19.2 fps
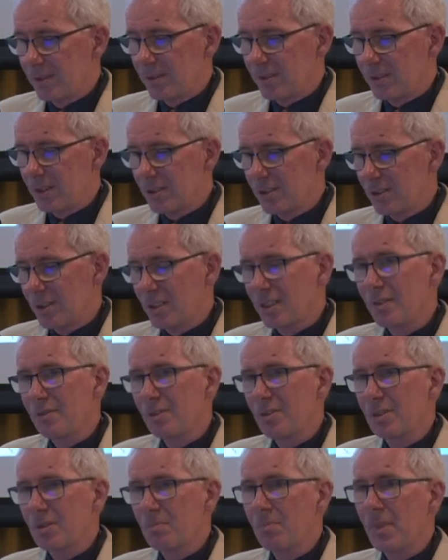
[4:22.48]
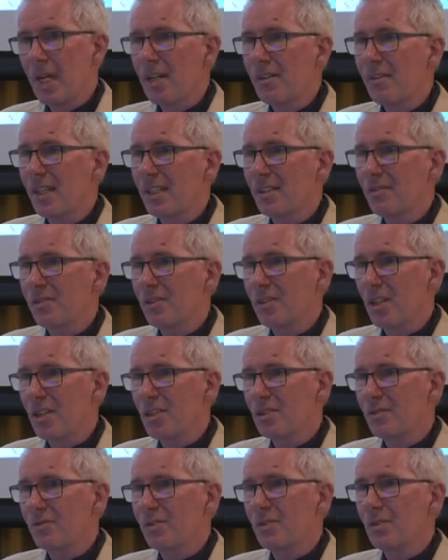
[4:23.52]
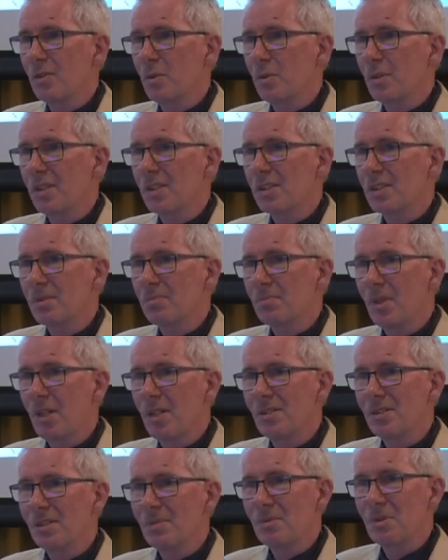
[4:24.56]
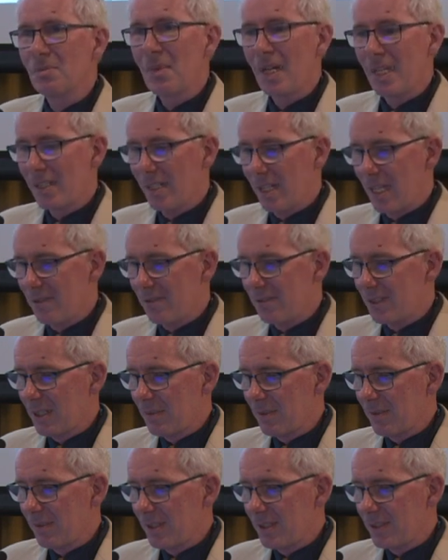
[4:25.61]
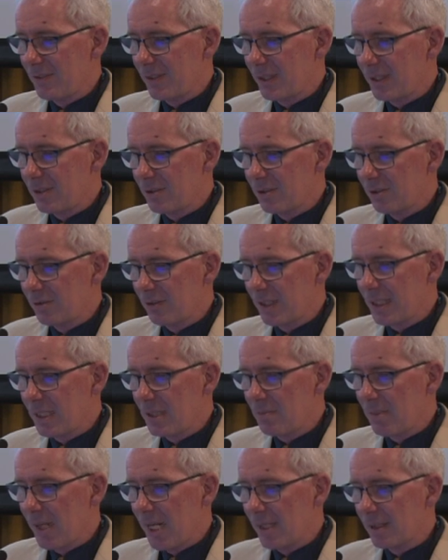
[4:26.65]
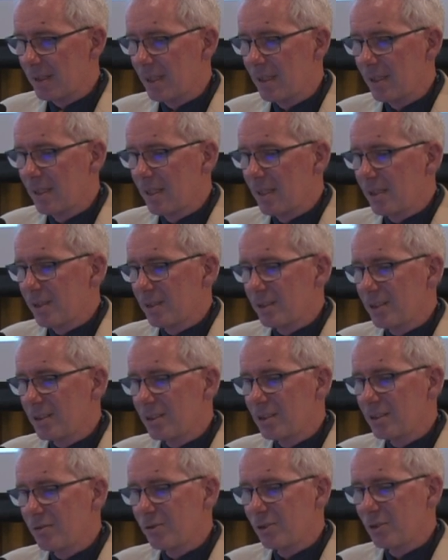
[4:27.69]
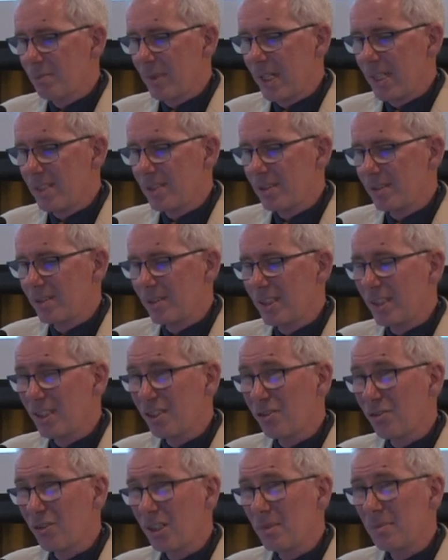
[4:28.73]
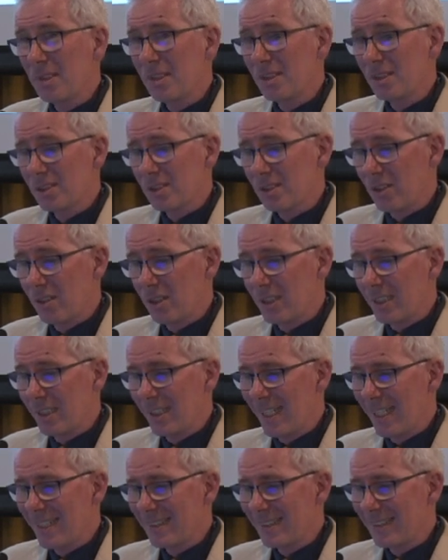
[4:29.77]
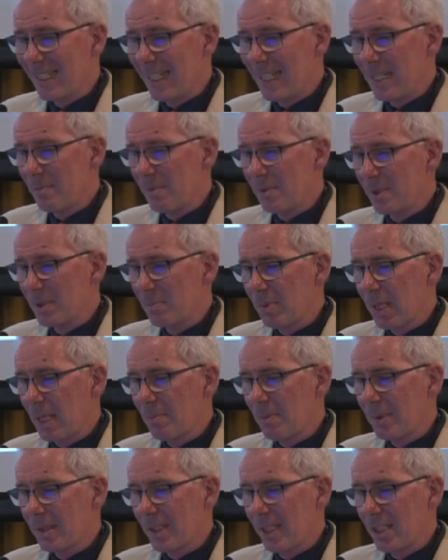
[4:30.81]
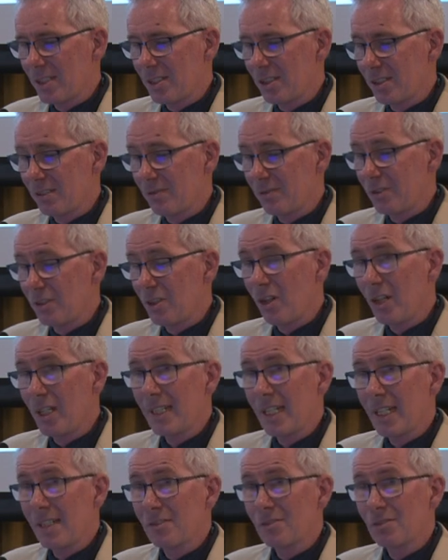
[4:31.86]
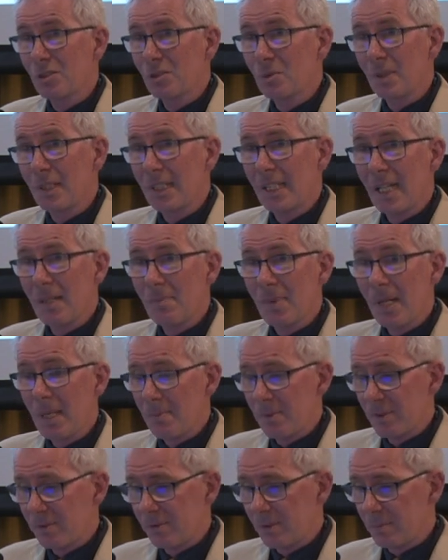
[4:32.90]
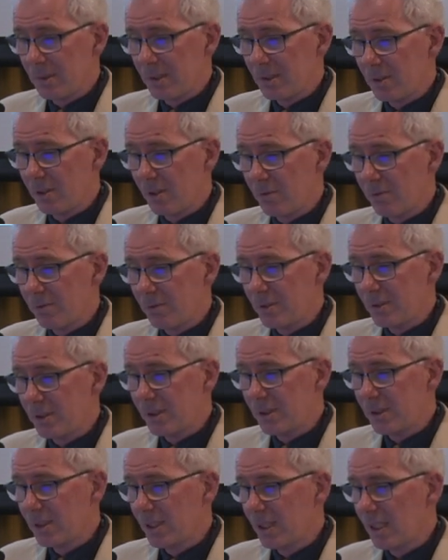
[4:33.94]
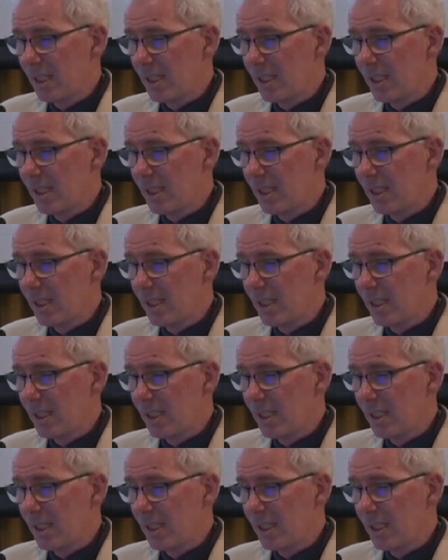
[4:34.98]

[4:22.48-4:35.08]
Just to give you some background, for those of you who are at the symposium, you may have some of these figures already, but since its formation, the Agronomy Society has enabled the publication of 928 papers from its conferences